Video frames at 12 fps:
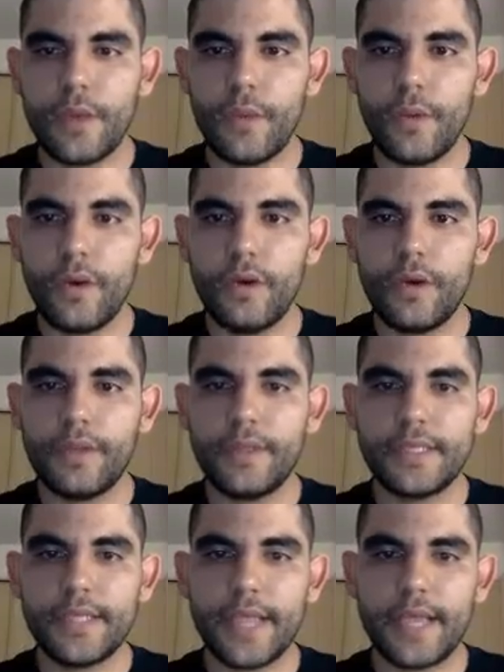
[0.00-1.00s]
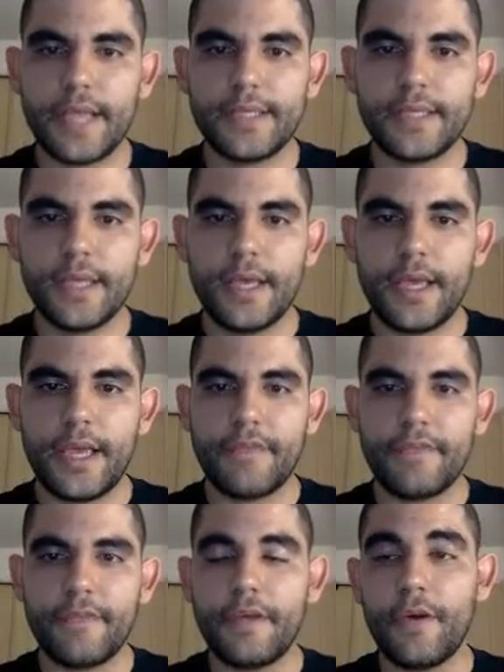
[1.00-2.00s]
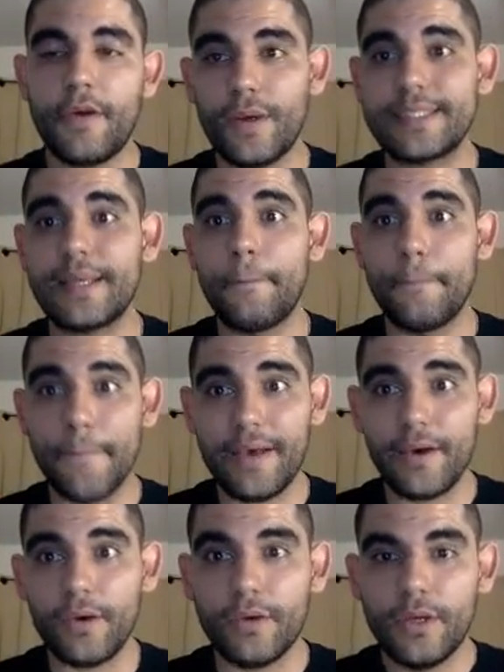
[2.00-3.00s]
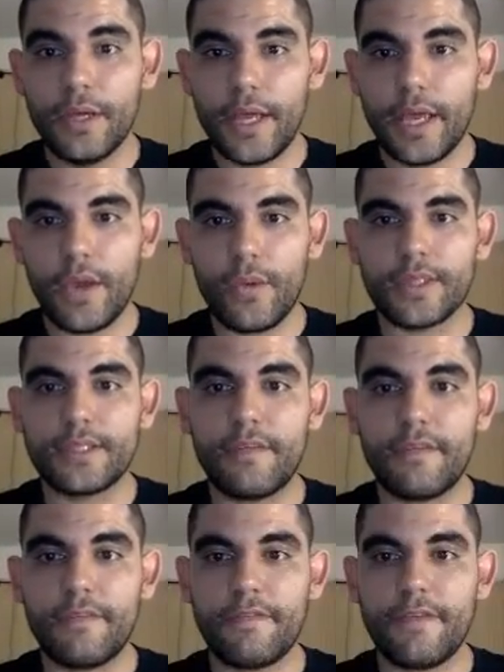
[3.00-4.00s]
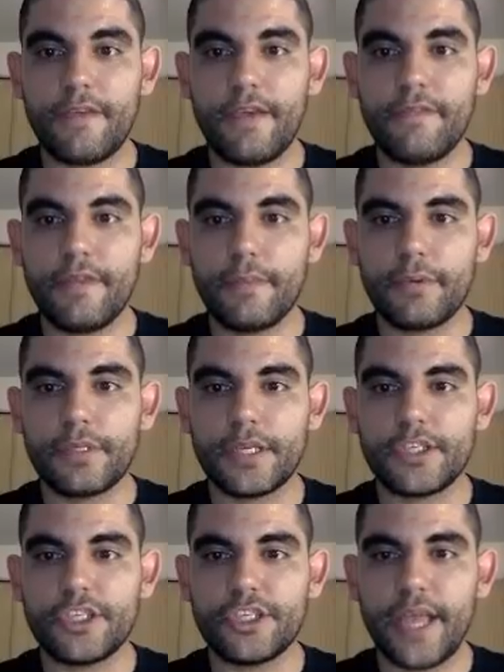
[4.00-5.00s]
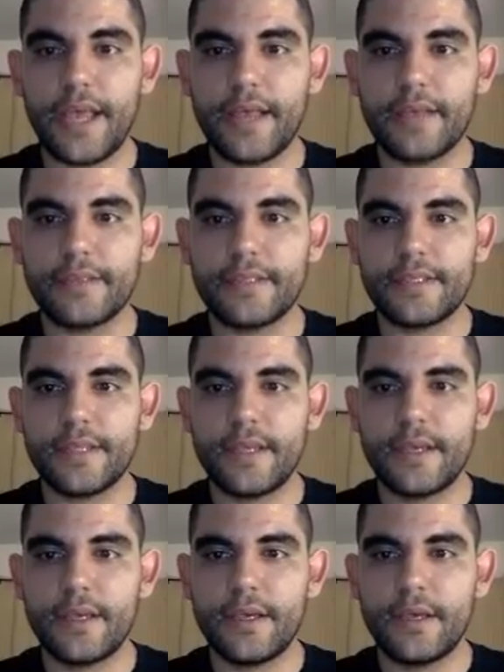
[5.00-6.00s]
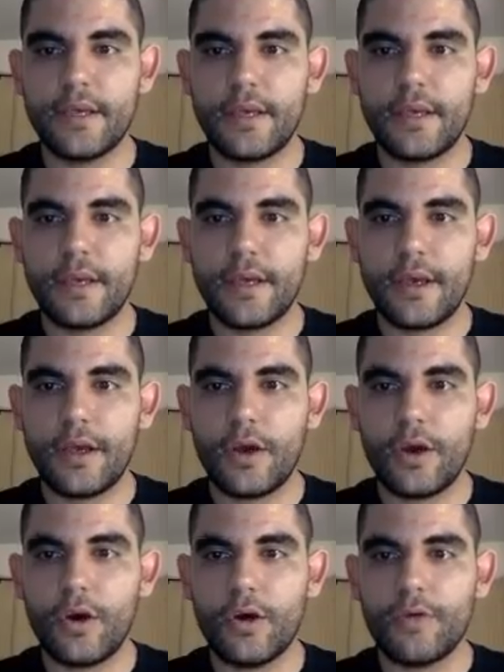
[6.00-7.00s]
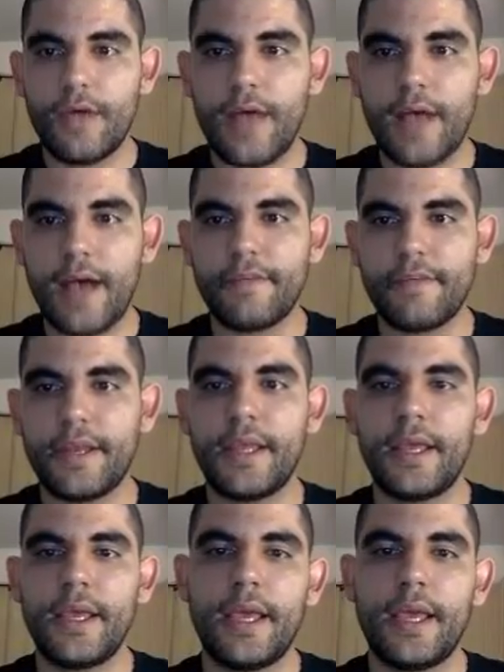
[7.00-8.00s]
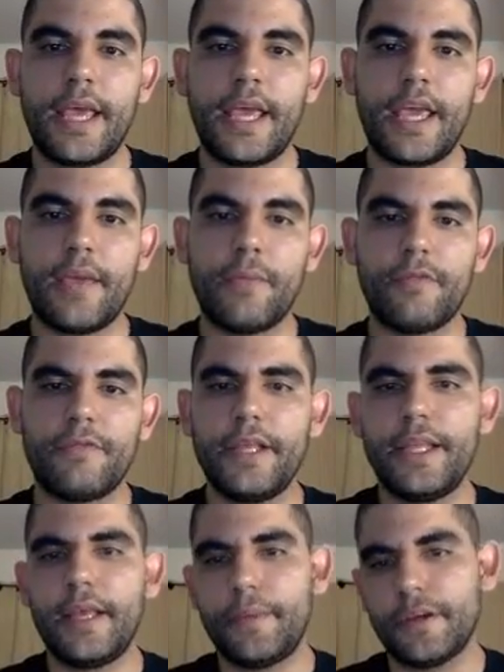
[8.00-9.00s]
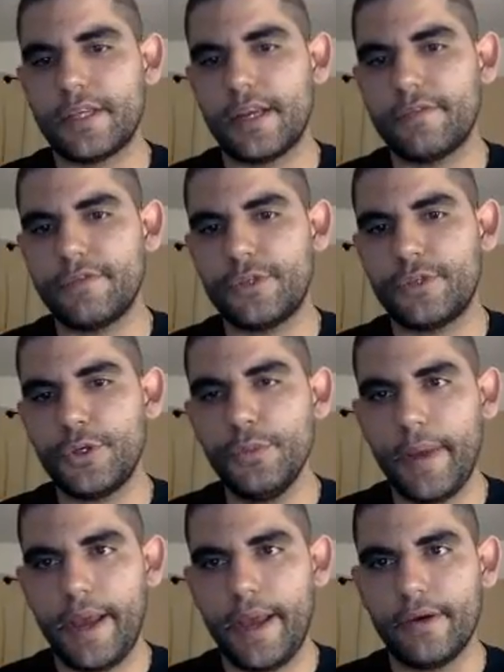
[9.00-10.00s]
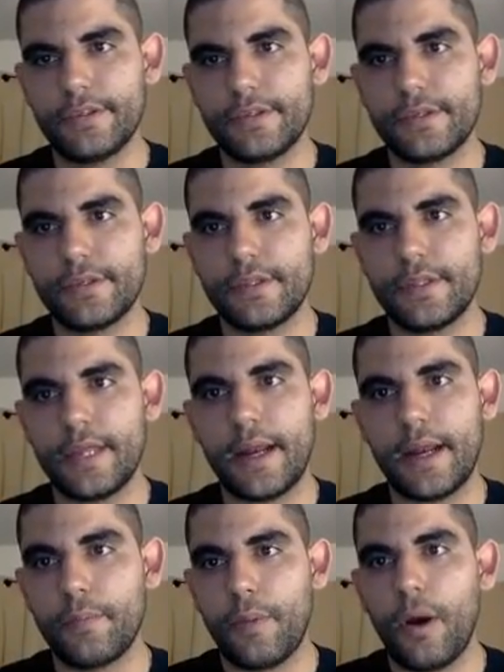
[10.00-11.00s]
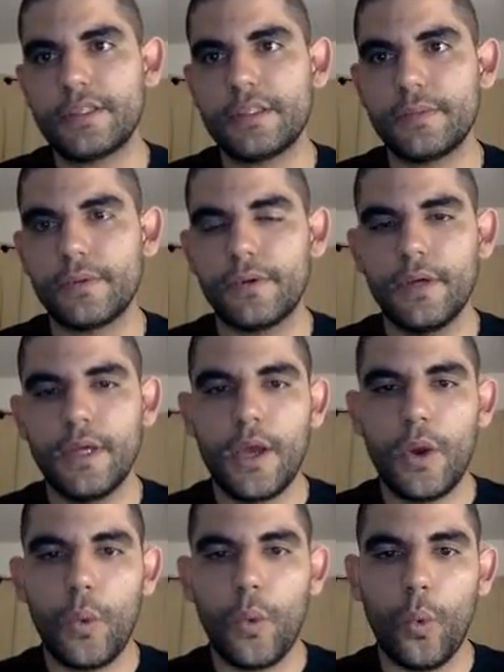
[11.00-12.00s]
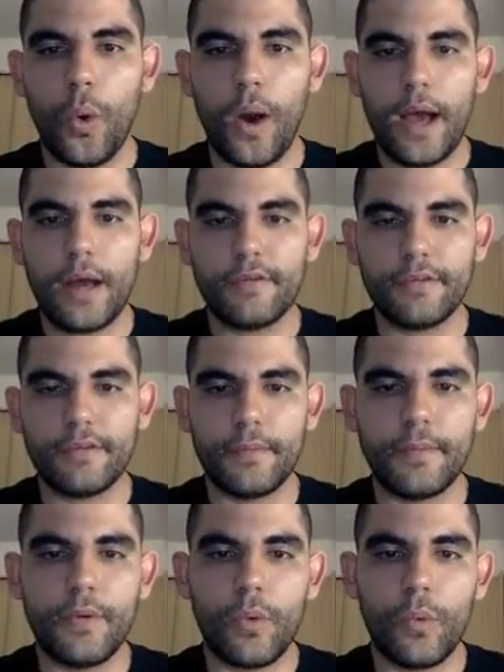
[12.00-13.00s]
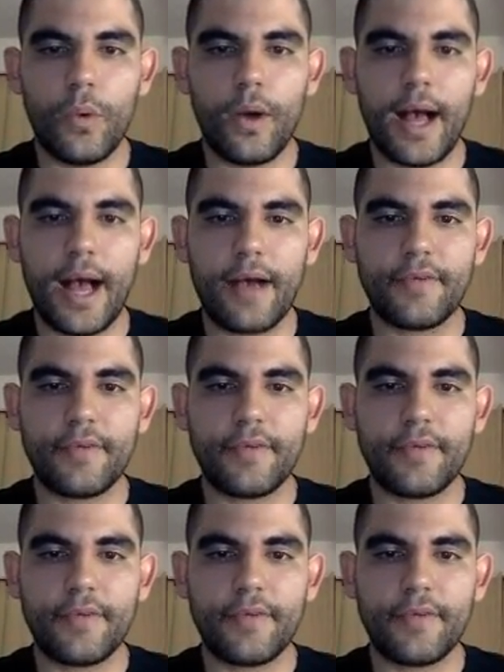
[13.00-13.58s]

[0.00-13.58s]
well, in this case, if it was a male, it was 50% chance of having hemophilia, because out of 2 males that are possible, one of them will have